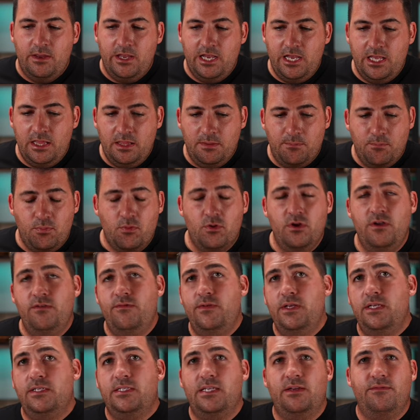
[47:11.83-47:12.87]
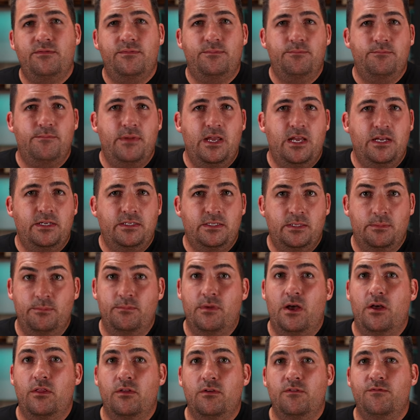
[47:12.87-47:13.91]
In the previous, I've made some
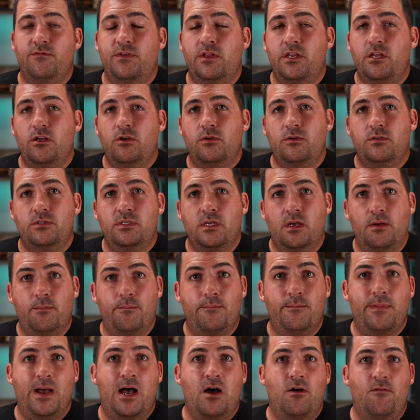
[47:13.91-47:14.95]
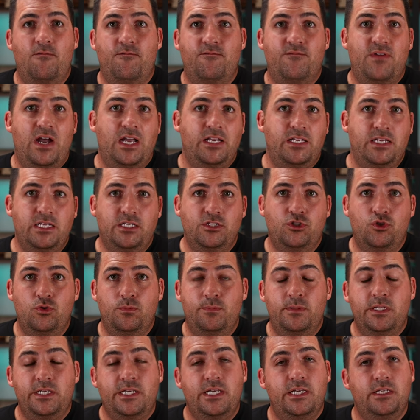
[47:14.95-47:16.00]
other videos about finding
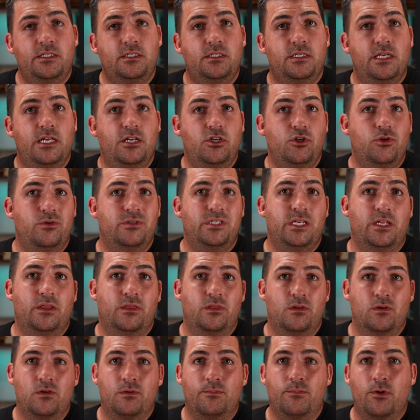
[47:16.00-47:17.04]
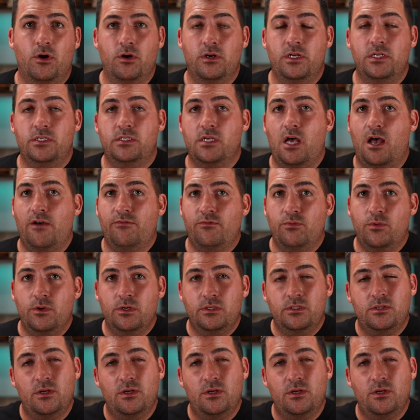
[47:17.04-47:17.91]
duplicates and using third-party software,